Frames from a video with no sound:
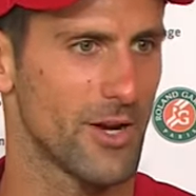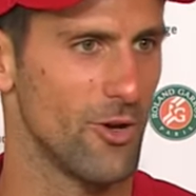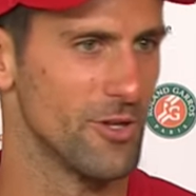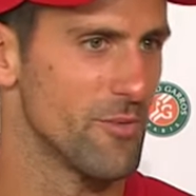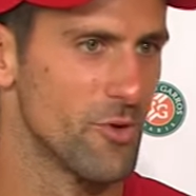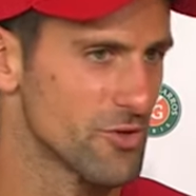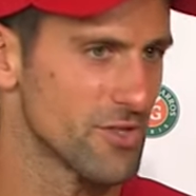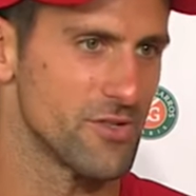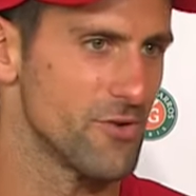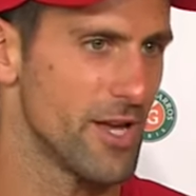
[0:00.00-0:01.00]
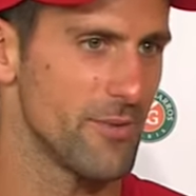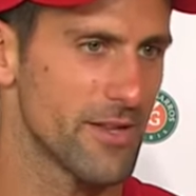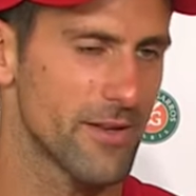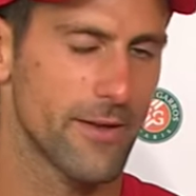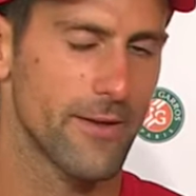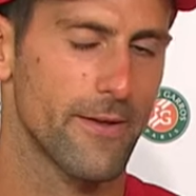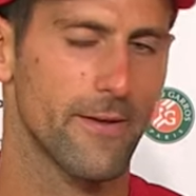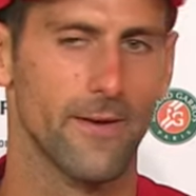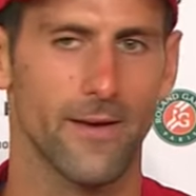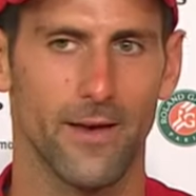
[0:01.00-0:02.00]
all the emotions, you name it.
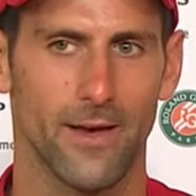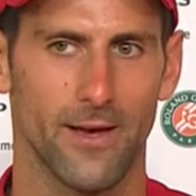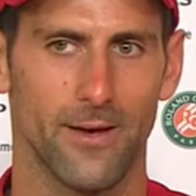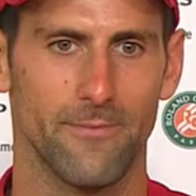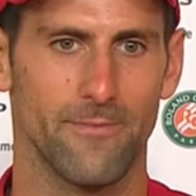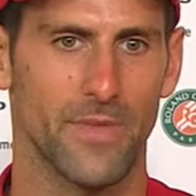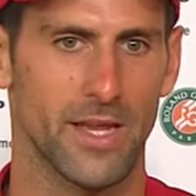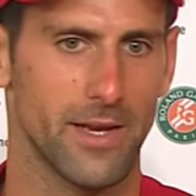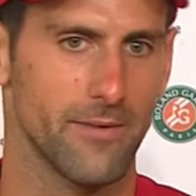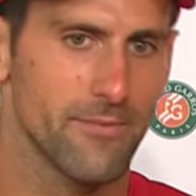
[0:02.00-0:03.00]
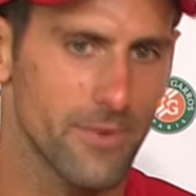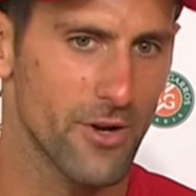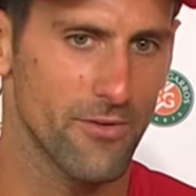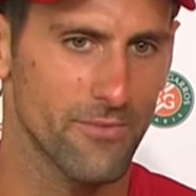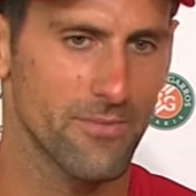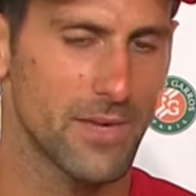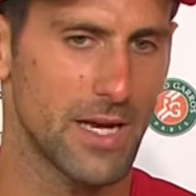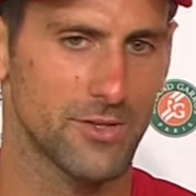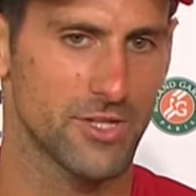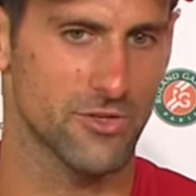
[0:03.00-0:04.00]
And then, you know,
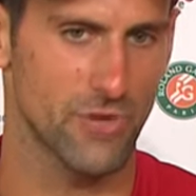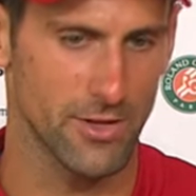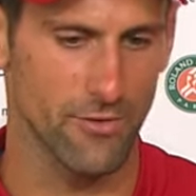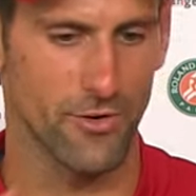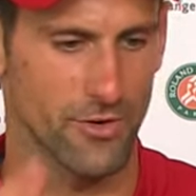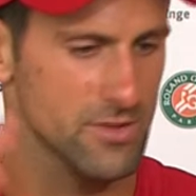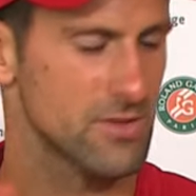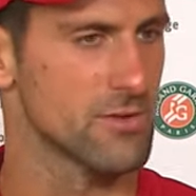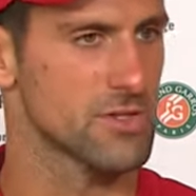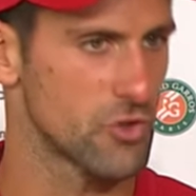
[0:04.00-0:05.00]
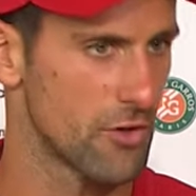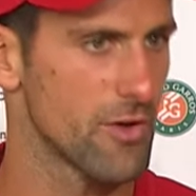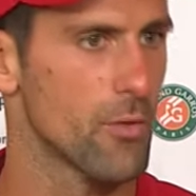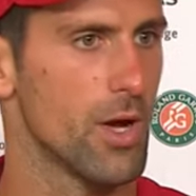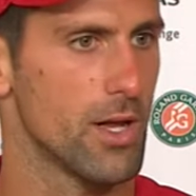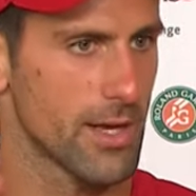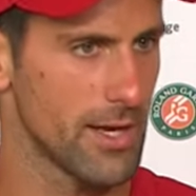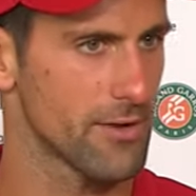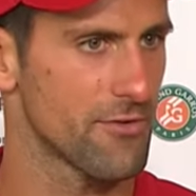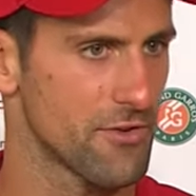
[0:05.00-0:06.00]
I was just trying to focus on serving well,
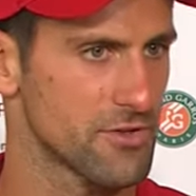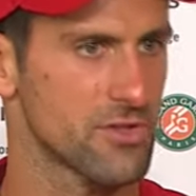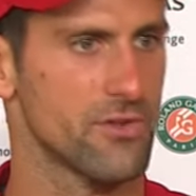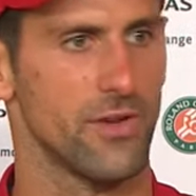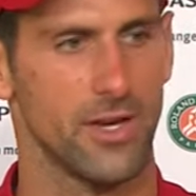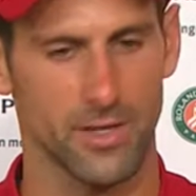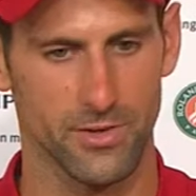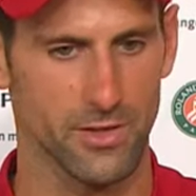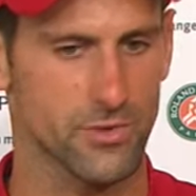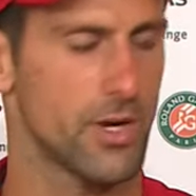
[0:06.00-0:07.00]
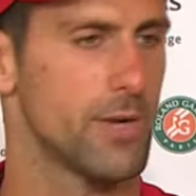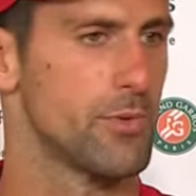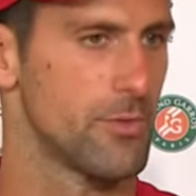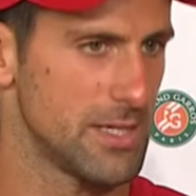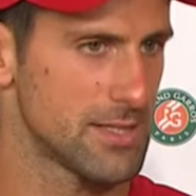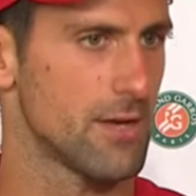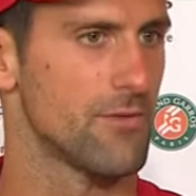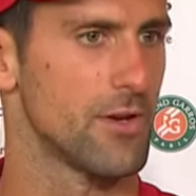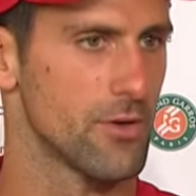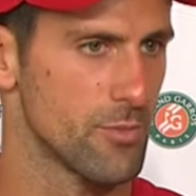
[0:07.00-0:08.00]
getting the first serve in, and trying to put
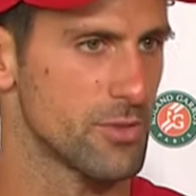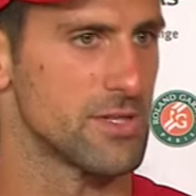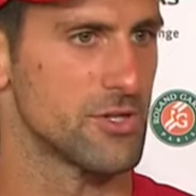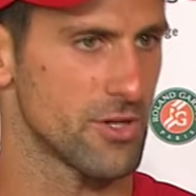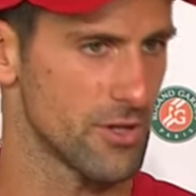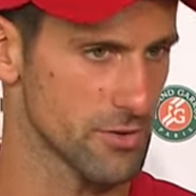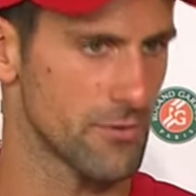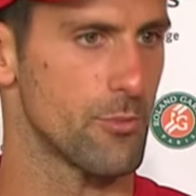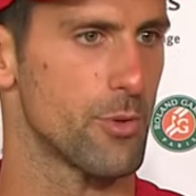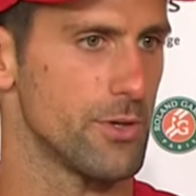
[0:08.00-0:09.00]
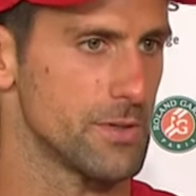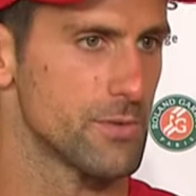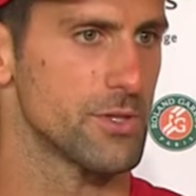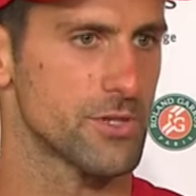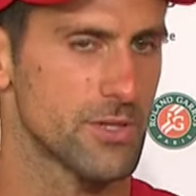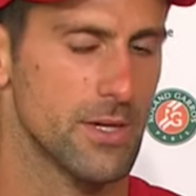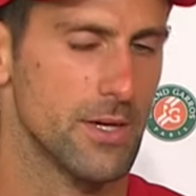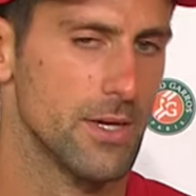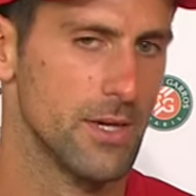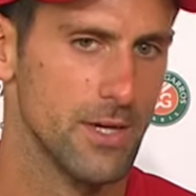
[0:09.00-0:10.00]
myself in a good position, those few points, which
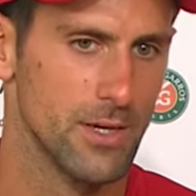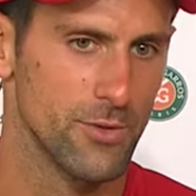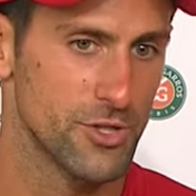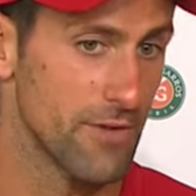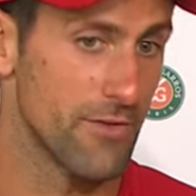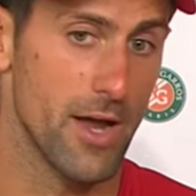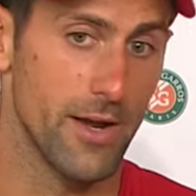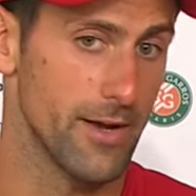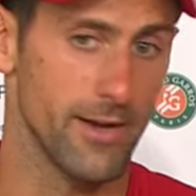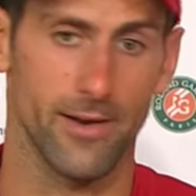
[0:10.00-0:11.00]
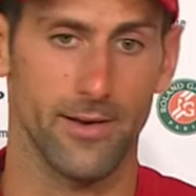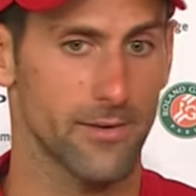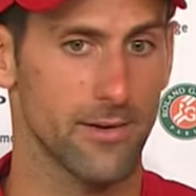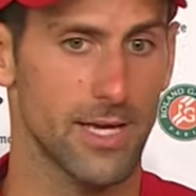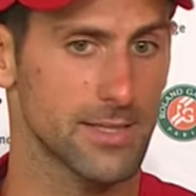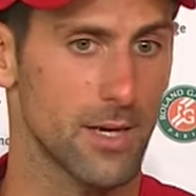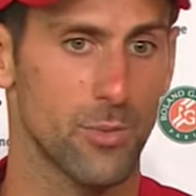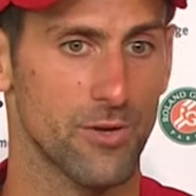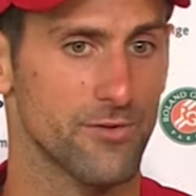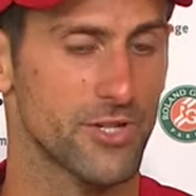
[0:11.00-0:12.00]
I've done. And in the last
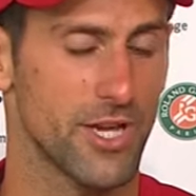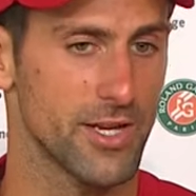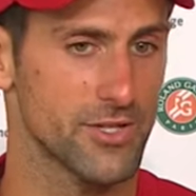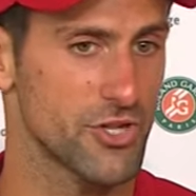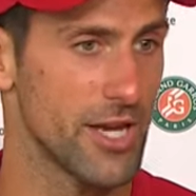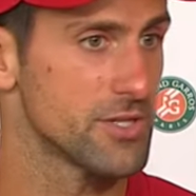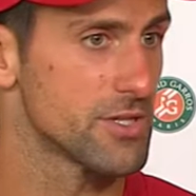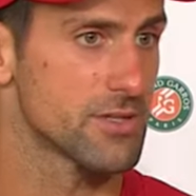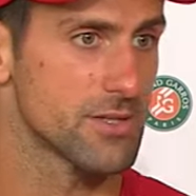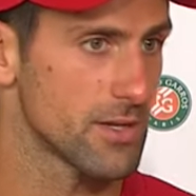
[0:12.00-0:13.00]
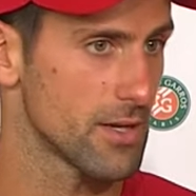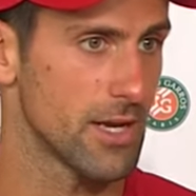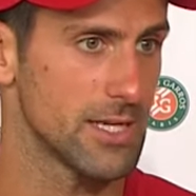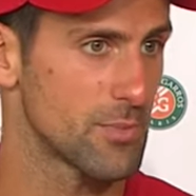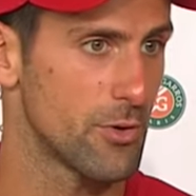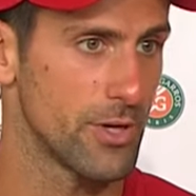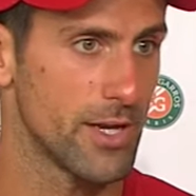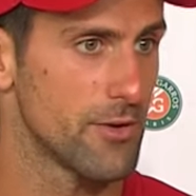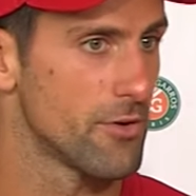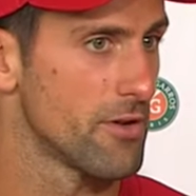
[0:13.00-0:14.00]
couple of exchanges, in the last point,
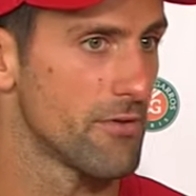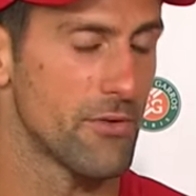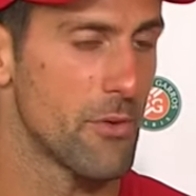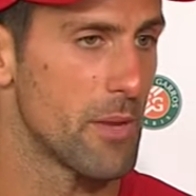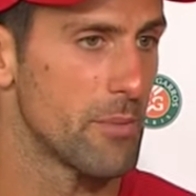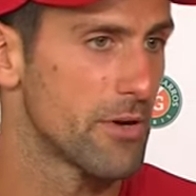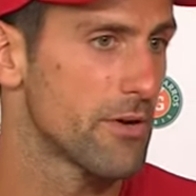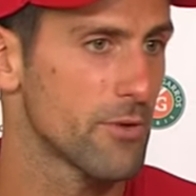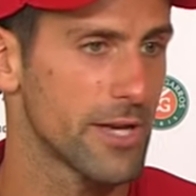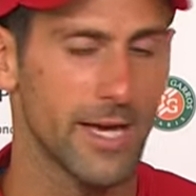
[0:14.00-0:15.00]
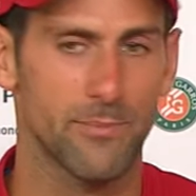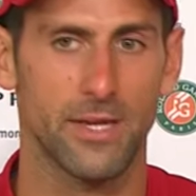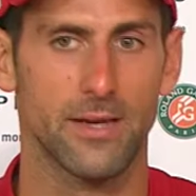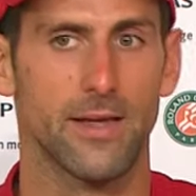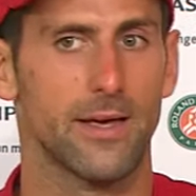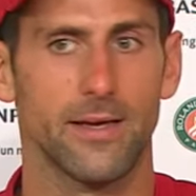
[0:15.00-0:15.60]
I don't even remember what happened.